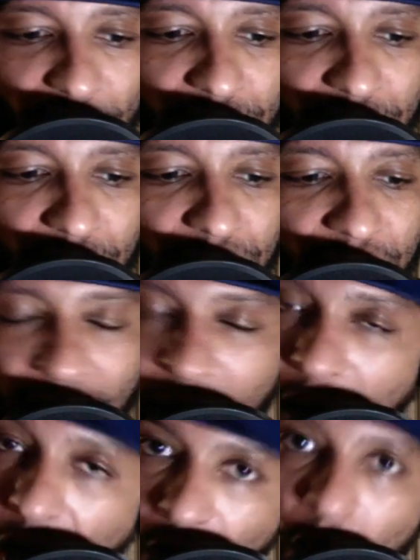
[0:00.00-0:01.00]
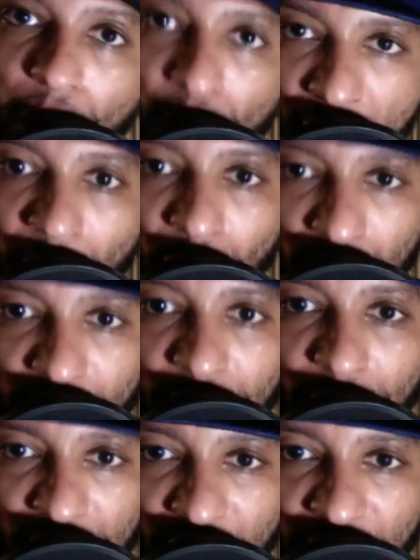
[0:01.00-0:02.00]
Is that car will probably be
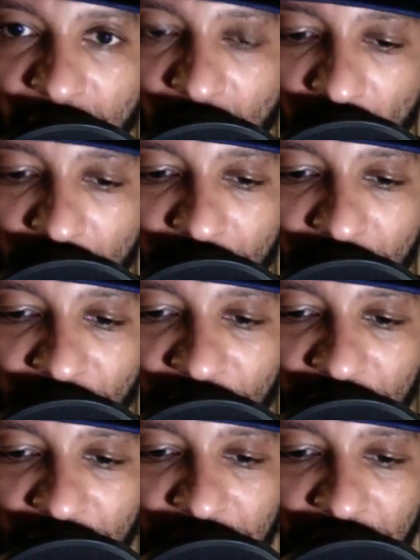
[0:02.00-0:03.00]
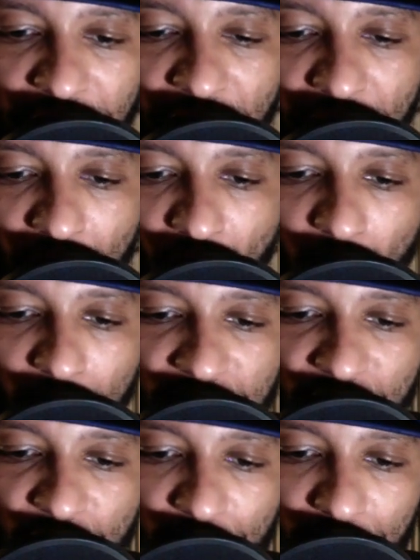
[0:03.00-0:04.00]
good enough to win it if he can get that pole
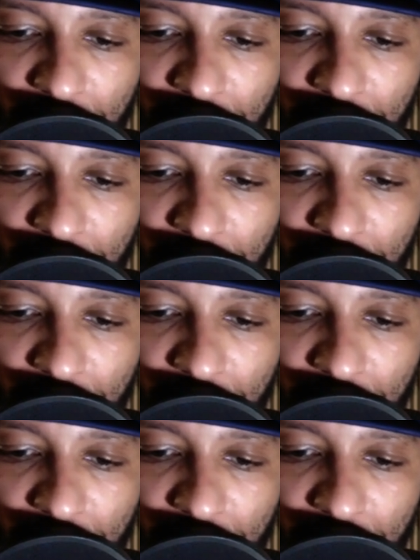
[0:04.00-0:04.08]
position.